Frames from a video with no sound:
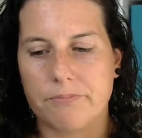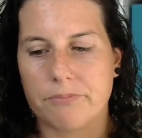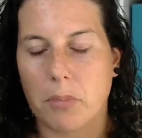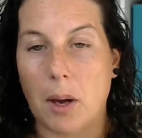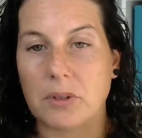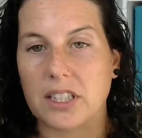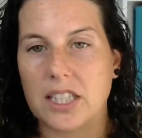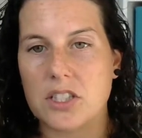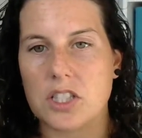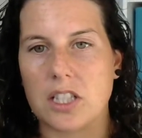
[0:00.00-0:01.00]

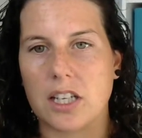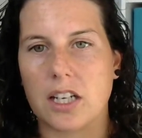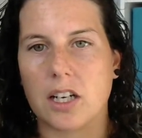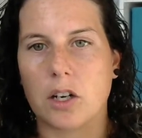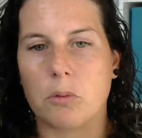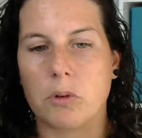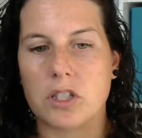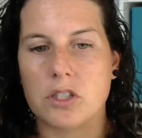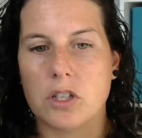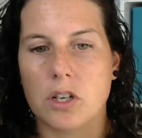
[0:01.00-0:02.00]
population here,
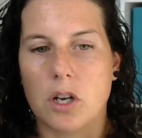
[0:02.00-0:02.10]
which